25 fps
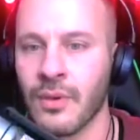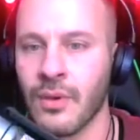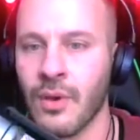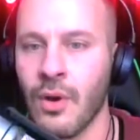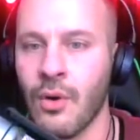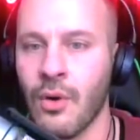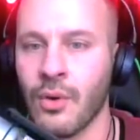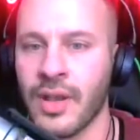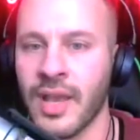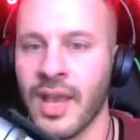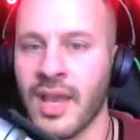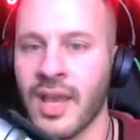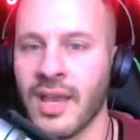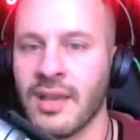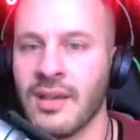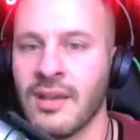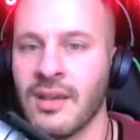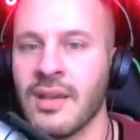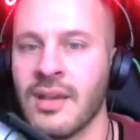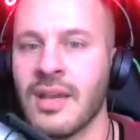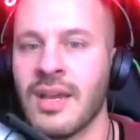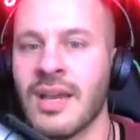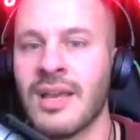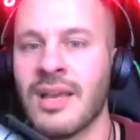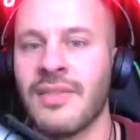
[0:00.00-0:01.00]
Okay.
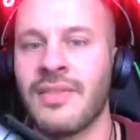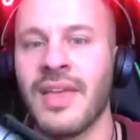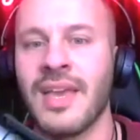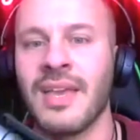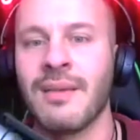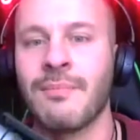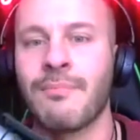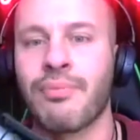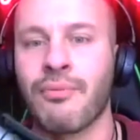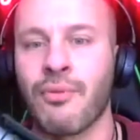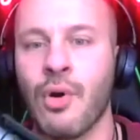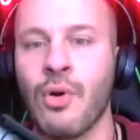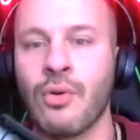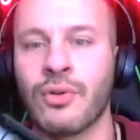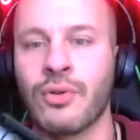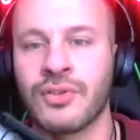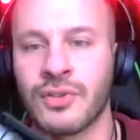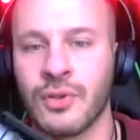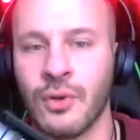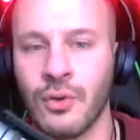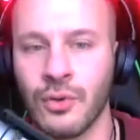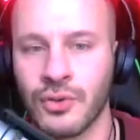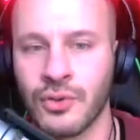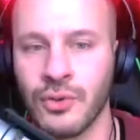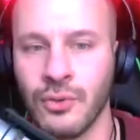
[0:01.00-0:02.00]
They broke
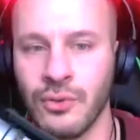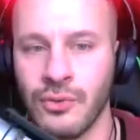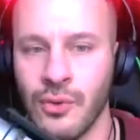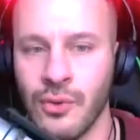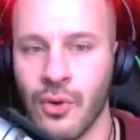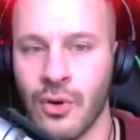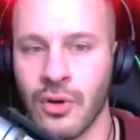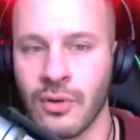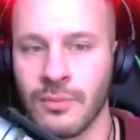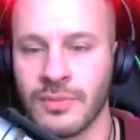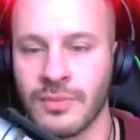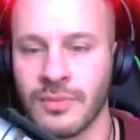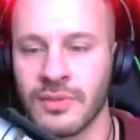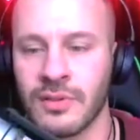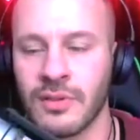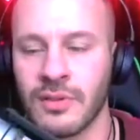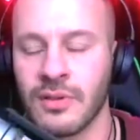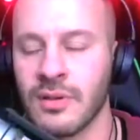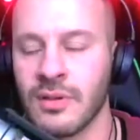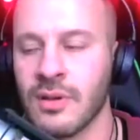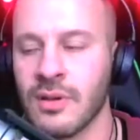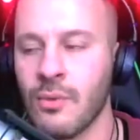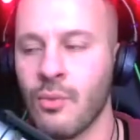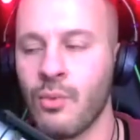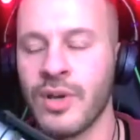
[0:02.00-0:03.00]
social norms,
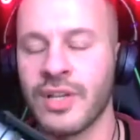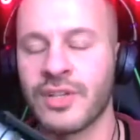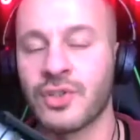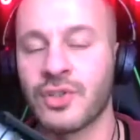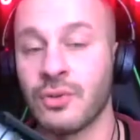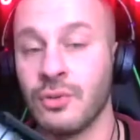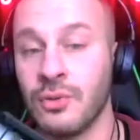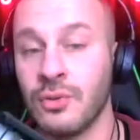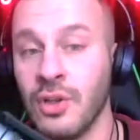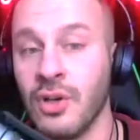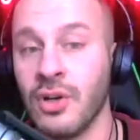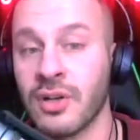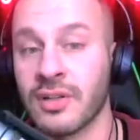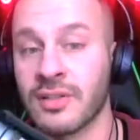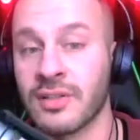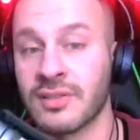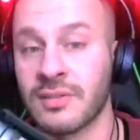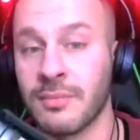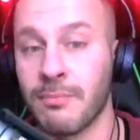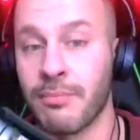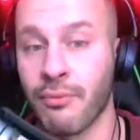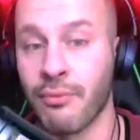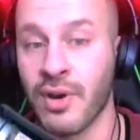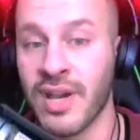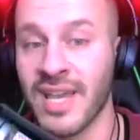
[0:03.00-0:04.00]
which looks
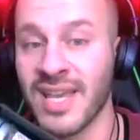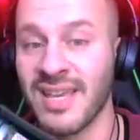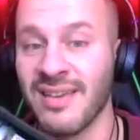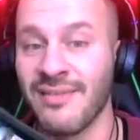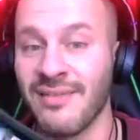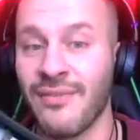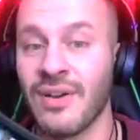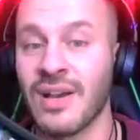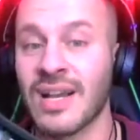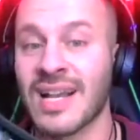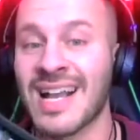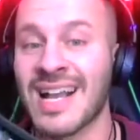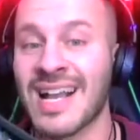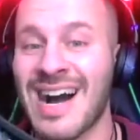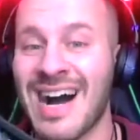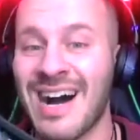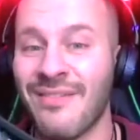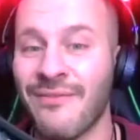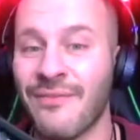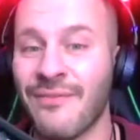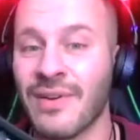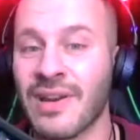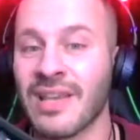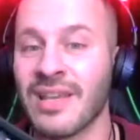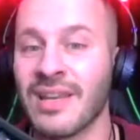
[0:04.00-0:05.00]
brave,
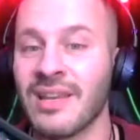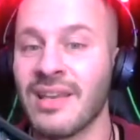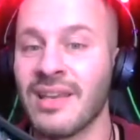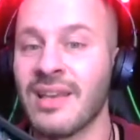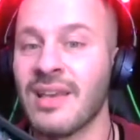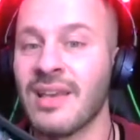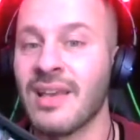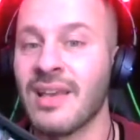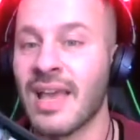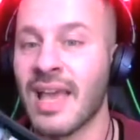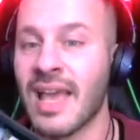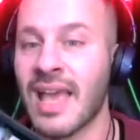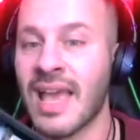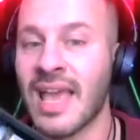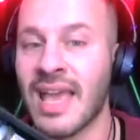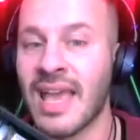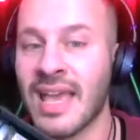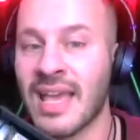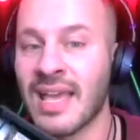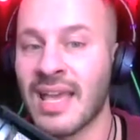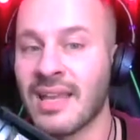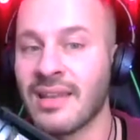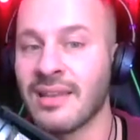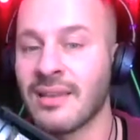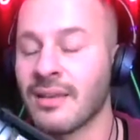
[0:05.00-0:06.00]
confident,
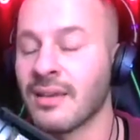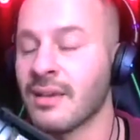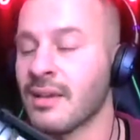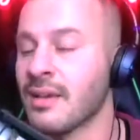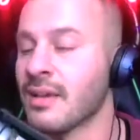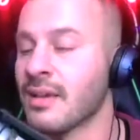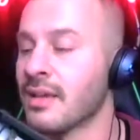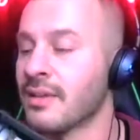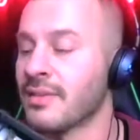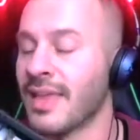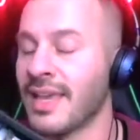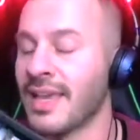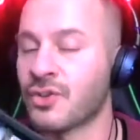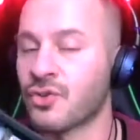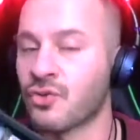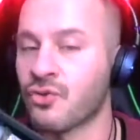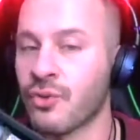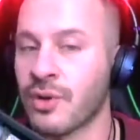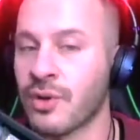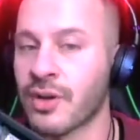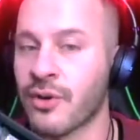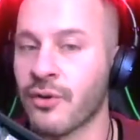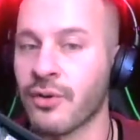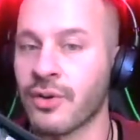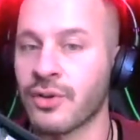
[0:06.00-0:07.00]
and they
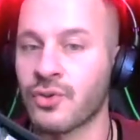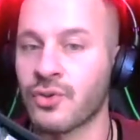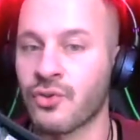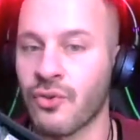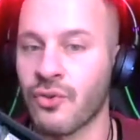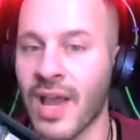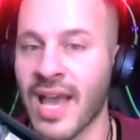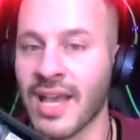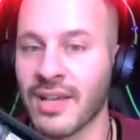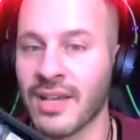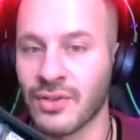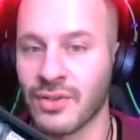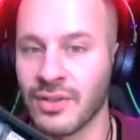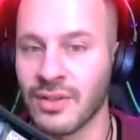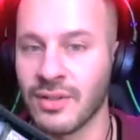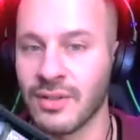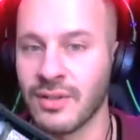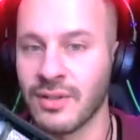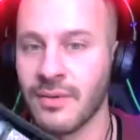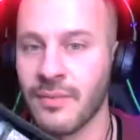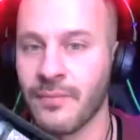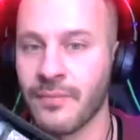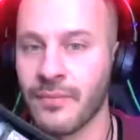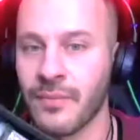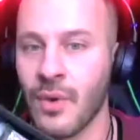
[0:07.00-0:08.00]
trigger attraction.
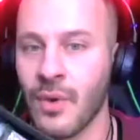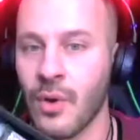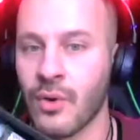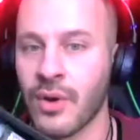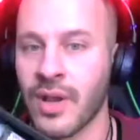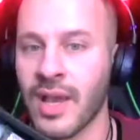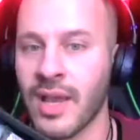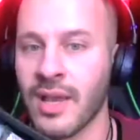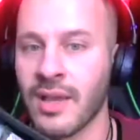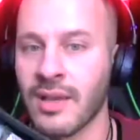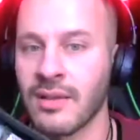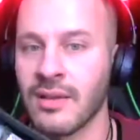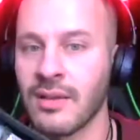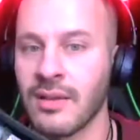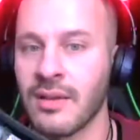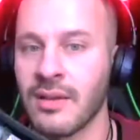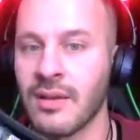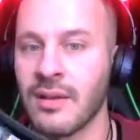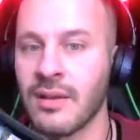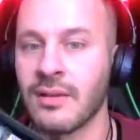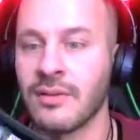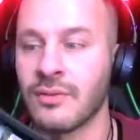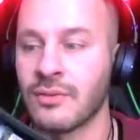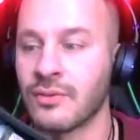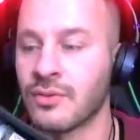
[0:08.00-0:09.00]
Okay.
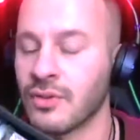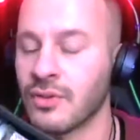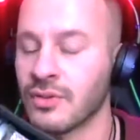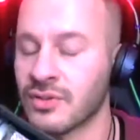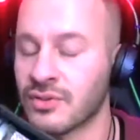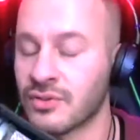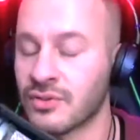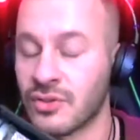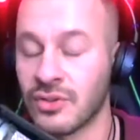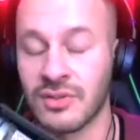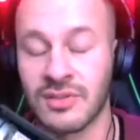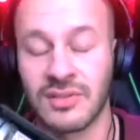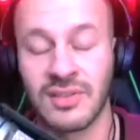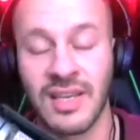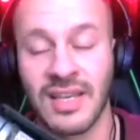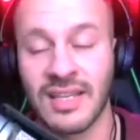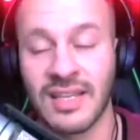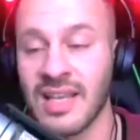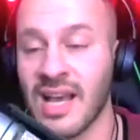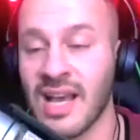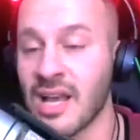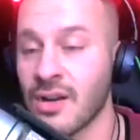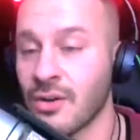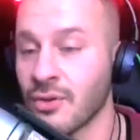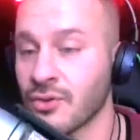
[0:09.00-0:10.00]
Just just like
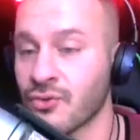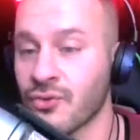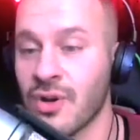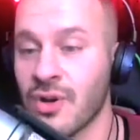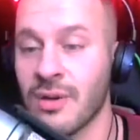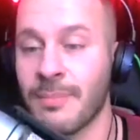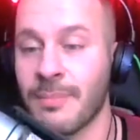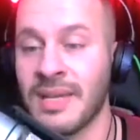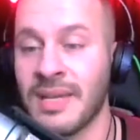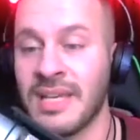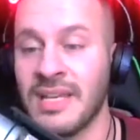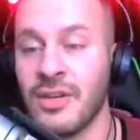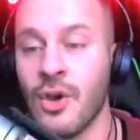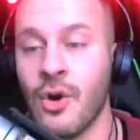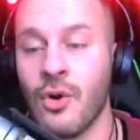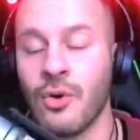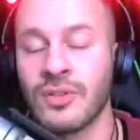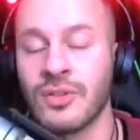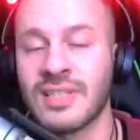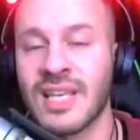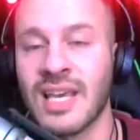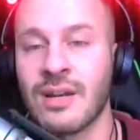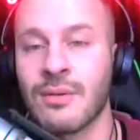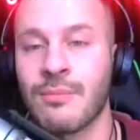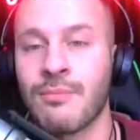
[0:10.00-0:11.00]
Donald Trump, he
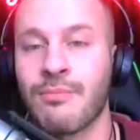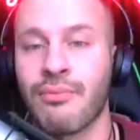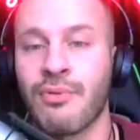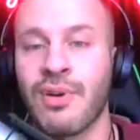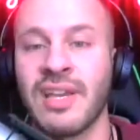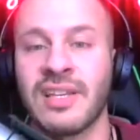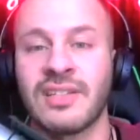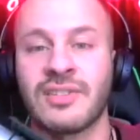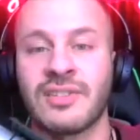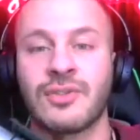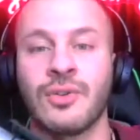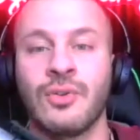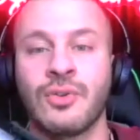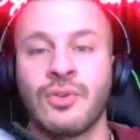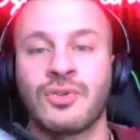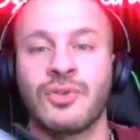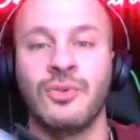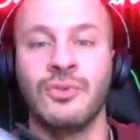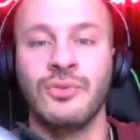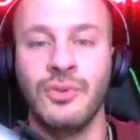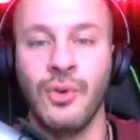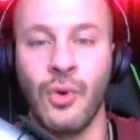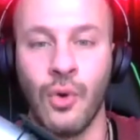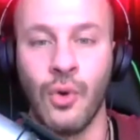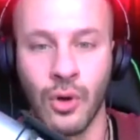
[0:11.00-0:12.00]
knows how to break
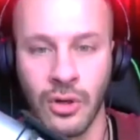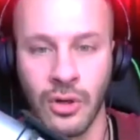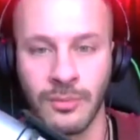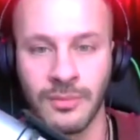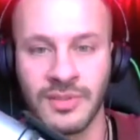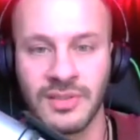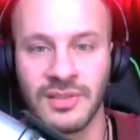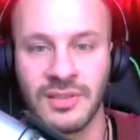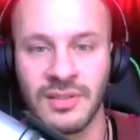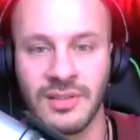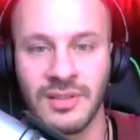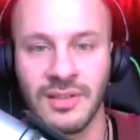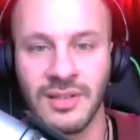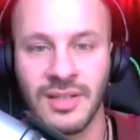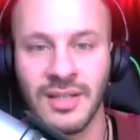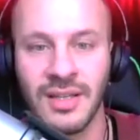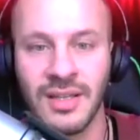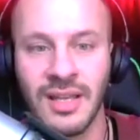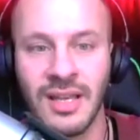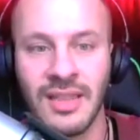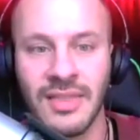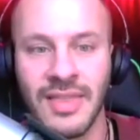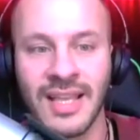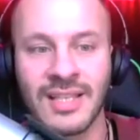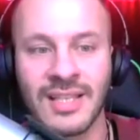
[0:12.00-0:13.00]
social norms.
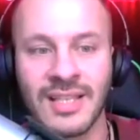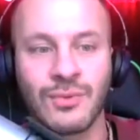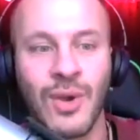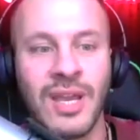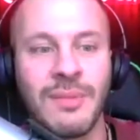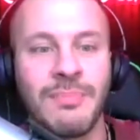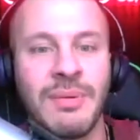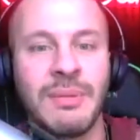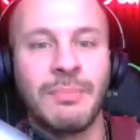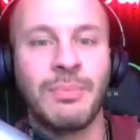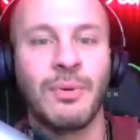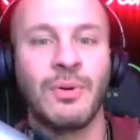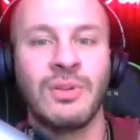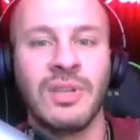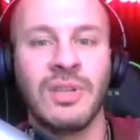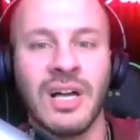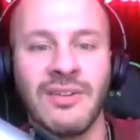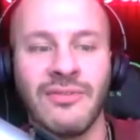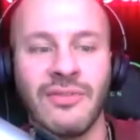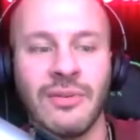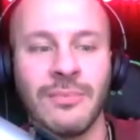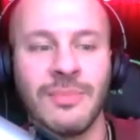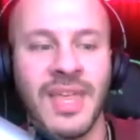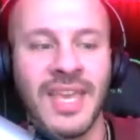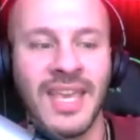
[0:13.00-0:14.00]
That's why people
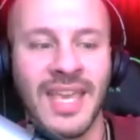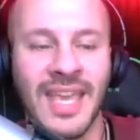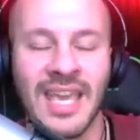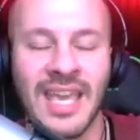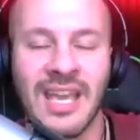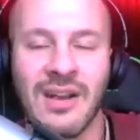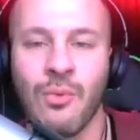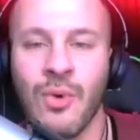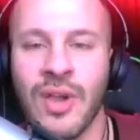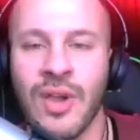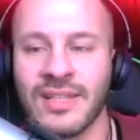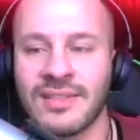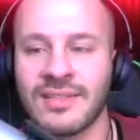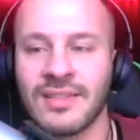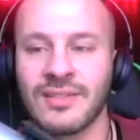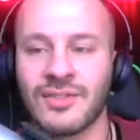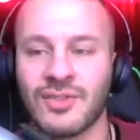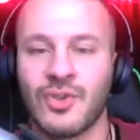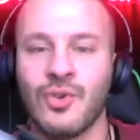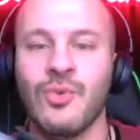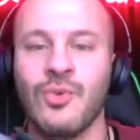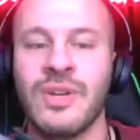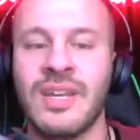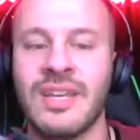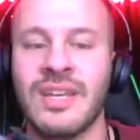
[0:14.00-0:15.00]
love him. They can't wait to
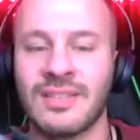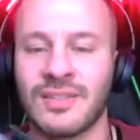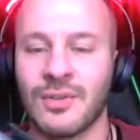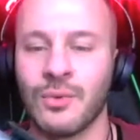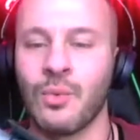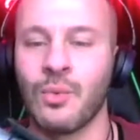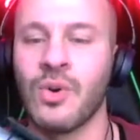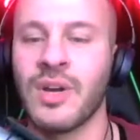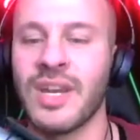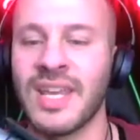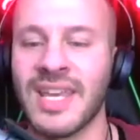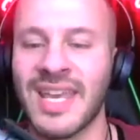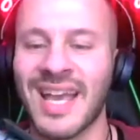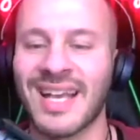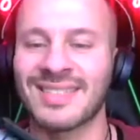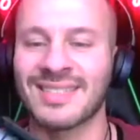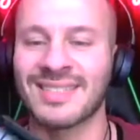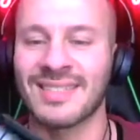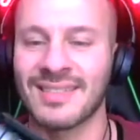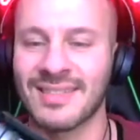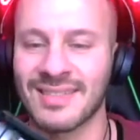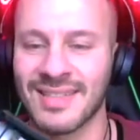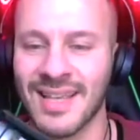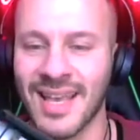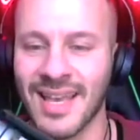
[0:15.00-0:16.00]
tune into what he has
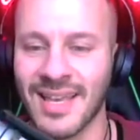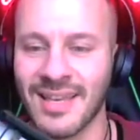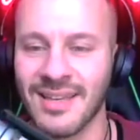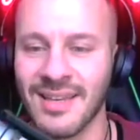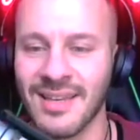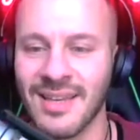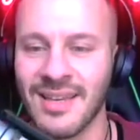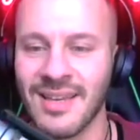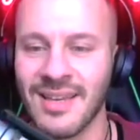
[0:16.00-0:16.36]
to say.